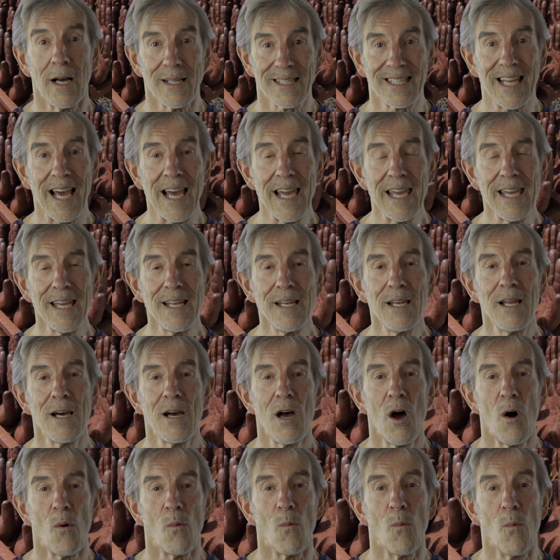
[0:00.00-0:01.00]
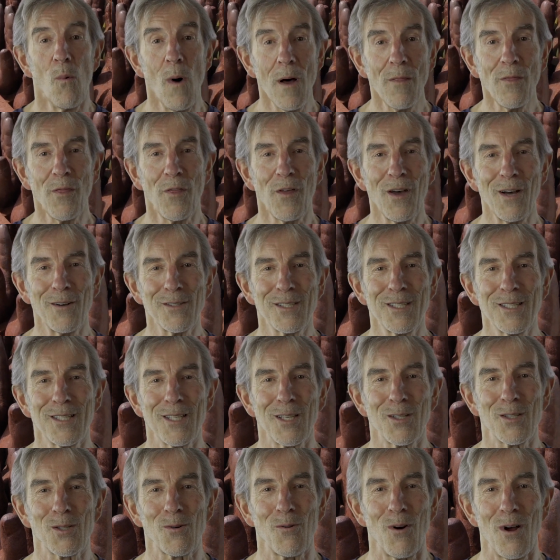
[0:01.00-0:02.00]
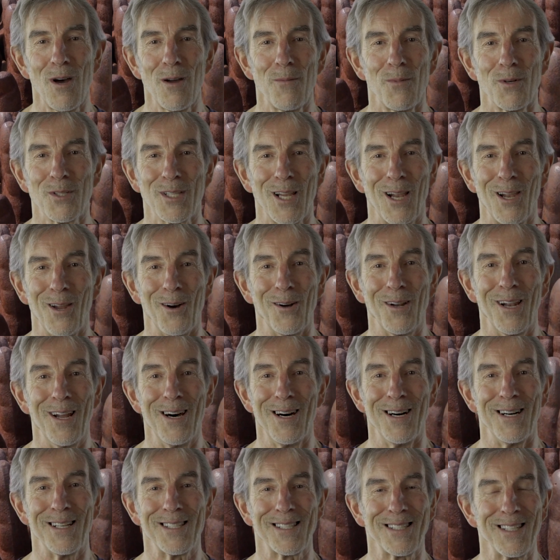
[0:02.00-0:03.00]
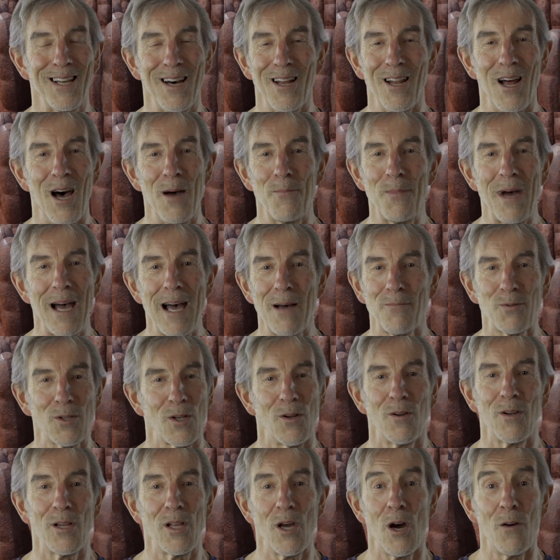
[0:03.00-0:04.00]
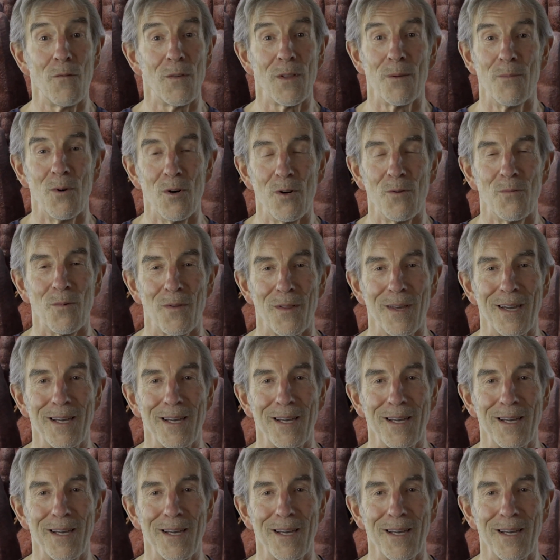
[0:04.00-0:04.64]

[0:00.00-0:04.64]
attain 1,000 subscribers at long last, and I'm absolutely over the moon with